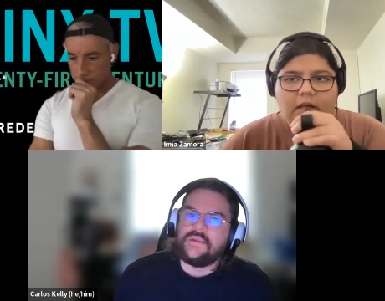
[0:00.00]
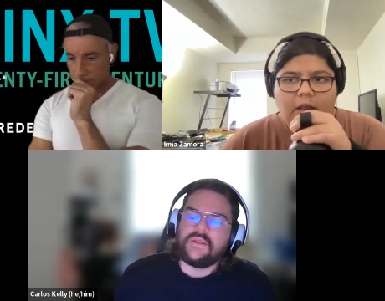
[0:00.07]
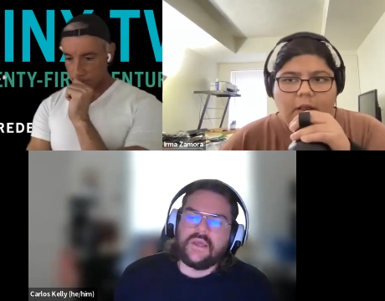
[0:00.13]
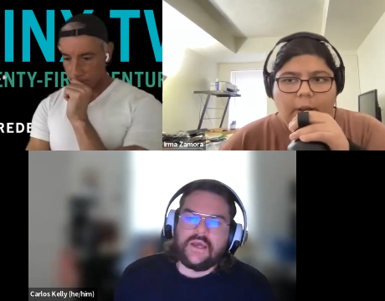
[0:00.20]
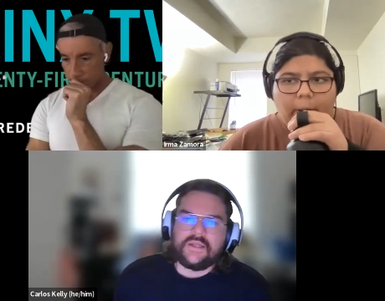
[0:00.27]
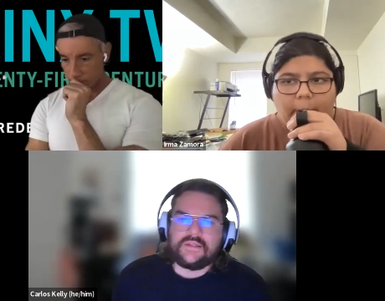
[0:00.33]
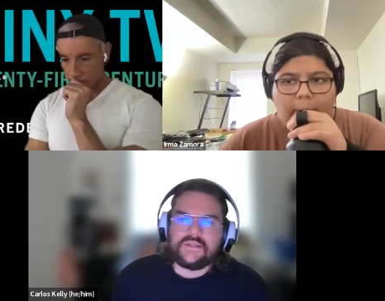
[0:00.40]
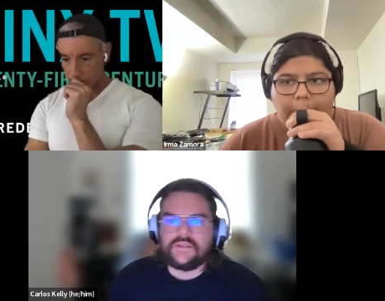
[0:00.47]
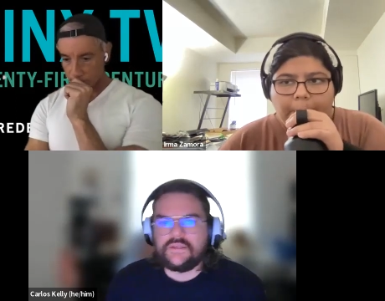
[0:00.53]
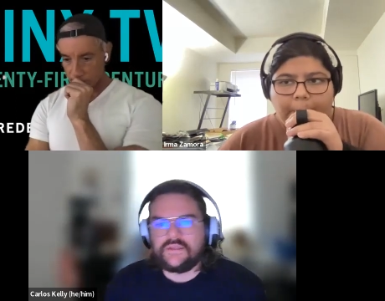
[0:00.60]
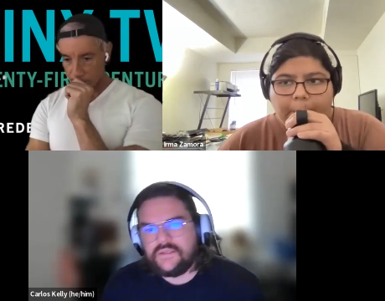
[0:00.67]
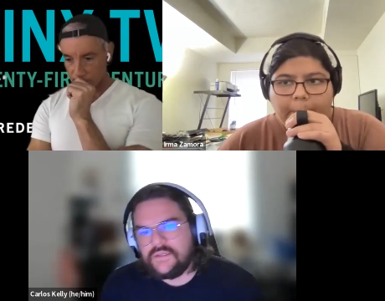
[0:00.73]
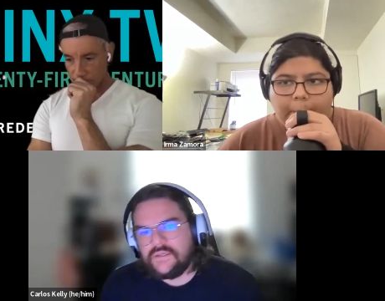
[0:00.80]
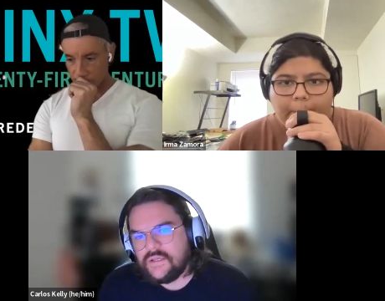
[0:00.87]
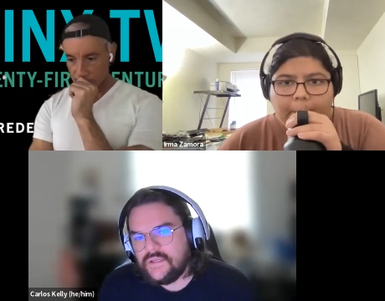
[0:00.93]
Speaker 1: Yeah, I
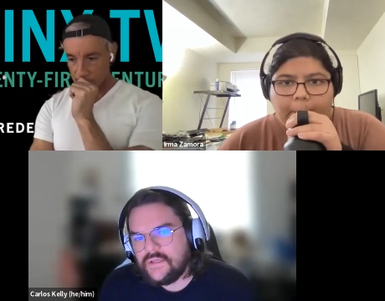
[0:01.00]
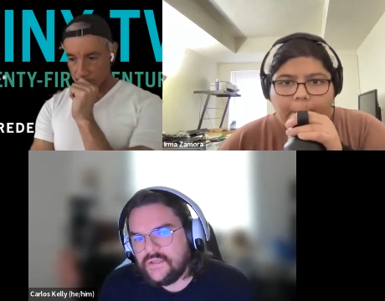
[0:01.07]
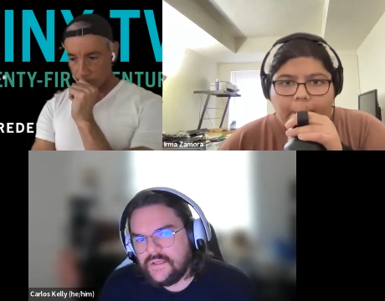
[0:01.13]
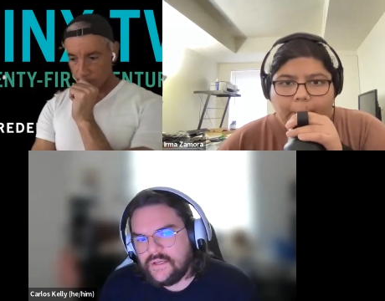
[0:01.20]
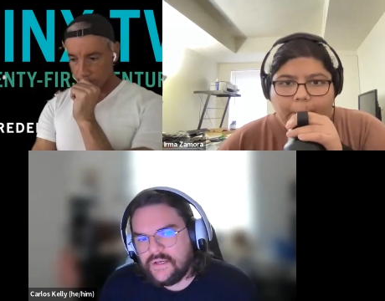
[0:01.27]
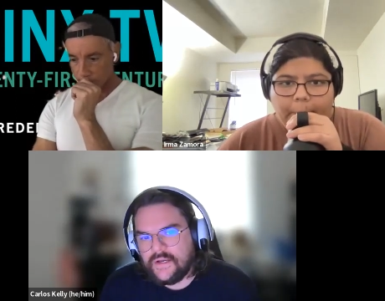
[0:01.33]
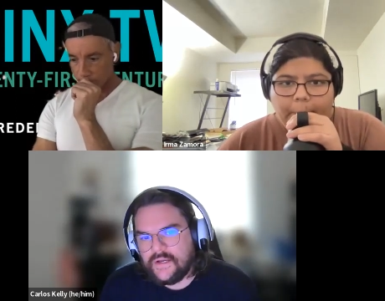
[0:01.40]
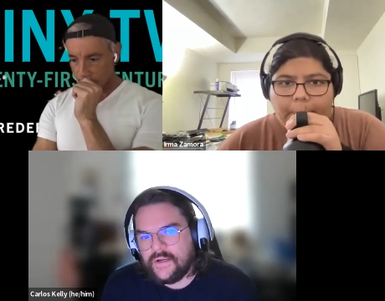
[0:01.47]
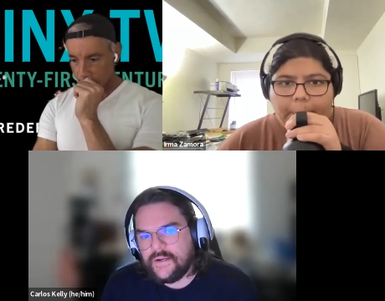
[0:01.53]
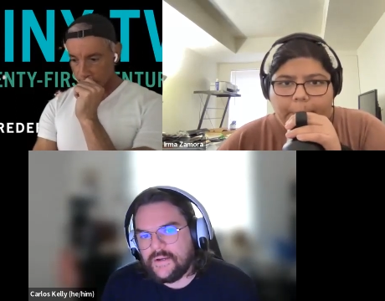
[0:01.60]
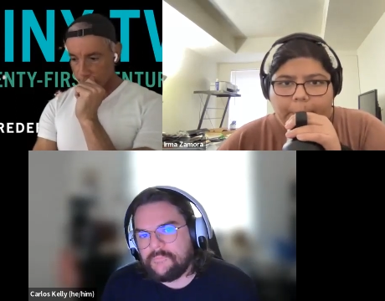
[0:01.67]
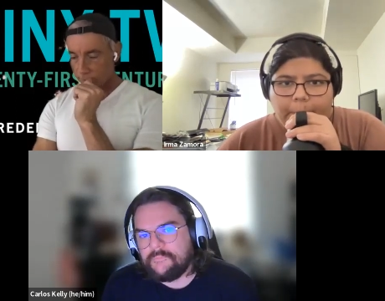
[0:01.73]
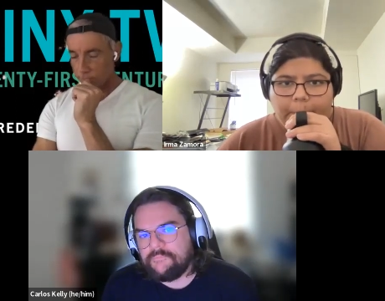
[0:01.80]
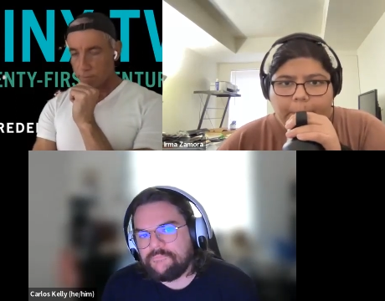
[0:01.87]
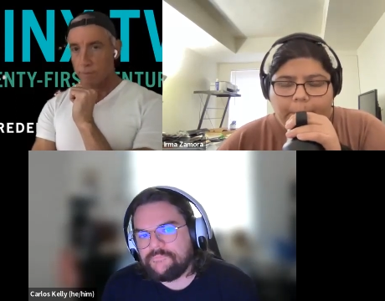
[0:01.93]
think,
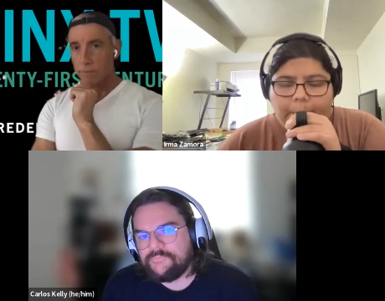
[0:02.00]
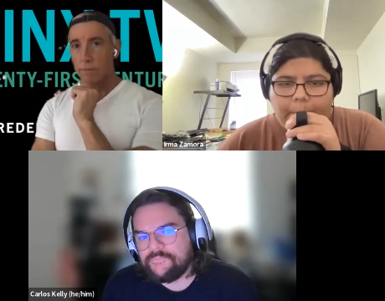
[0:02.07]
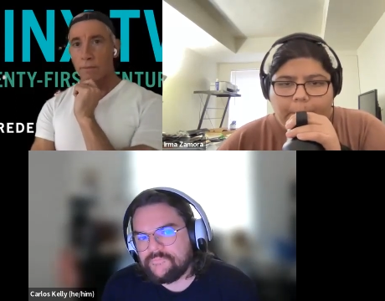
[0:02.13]
um,